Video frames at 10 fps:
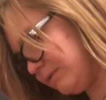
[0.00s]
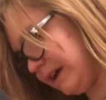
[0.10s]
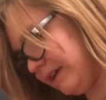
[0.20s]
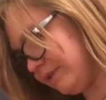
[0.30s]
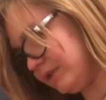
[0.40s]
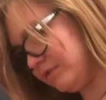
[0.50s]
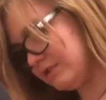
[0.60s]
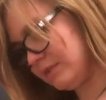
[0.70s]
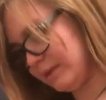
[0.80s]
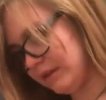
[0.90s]
and we haven't
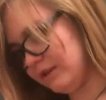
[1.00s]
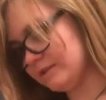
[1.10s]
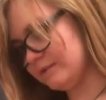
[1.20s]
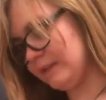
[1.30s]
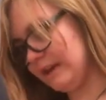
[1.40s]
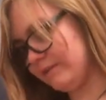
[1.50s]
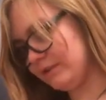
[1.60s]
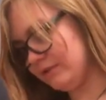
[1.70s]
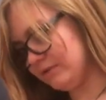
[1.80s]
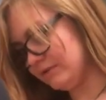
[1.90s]
used the Muttluks, and we
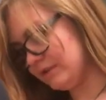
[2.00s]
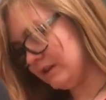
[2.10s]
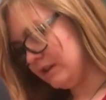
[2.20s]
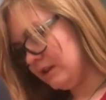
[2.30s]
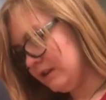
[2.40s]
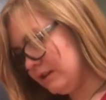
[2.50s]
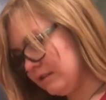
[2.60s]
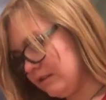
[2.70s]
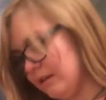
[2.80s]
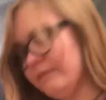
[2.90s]
haven't used
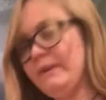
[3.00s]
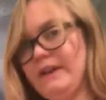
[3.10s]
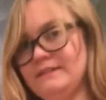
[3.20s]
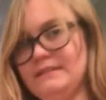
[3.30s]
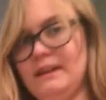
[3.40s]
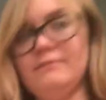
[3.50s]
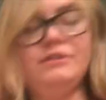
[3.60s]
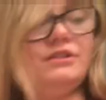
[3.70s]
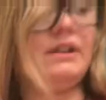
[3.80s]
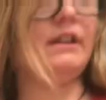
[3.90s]
the vest yet.
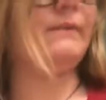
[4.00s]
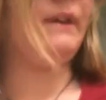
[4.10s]
We just got